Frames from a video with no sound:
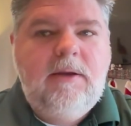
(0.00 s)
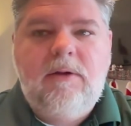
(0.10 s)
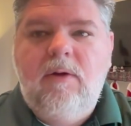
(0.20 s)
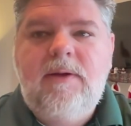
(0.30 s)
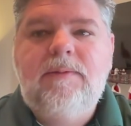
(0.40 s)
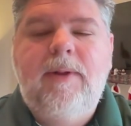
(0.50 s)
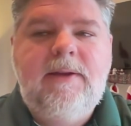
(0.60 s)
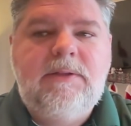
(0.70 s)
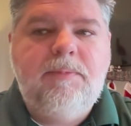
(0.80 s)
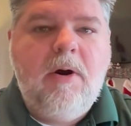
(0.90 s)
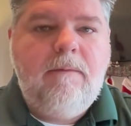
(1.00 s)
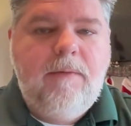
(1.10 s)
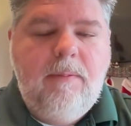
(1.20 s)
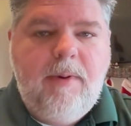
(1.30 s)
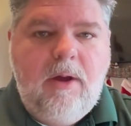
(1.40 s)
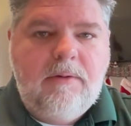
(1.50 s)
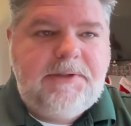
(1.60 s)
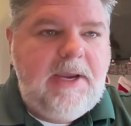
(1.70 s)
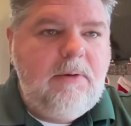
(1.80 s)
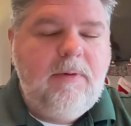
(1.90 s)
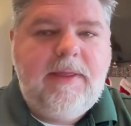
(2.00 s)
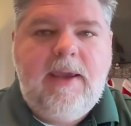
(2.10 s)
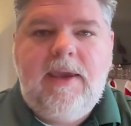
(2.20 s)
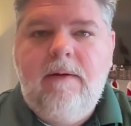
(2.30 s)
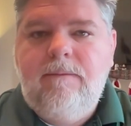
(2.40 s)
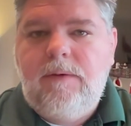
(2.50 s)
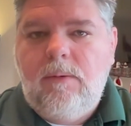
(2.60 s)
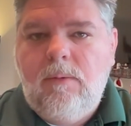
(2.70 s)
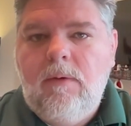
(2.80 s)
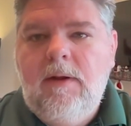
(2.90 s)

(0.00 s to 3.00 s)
You know, he's playing smart football. Take what they give you.